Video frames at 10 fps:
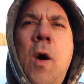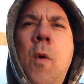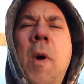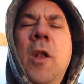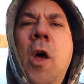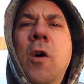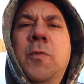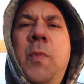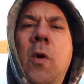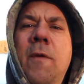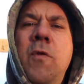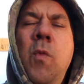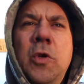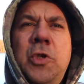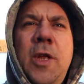on my last blog, if you
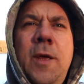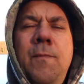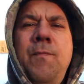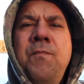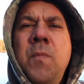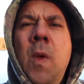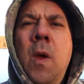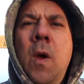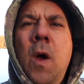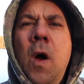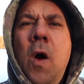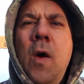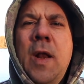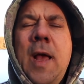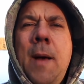watched it, I
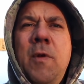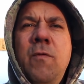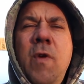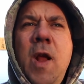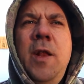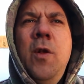had a couple of really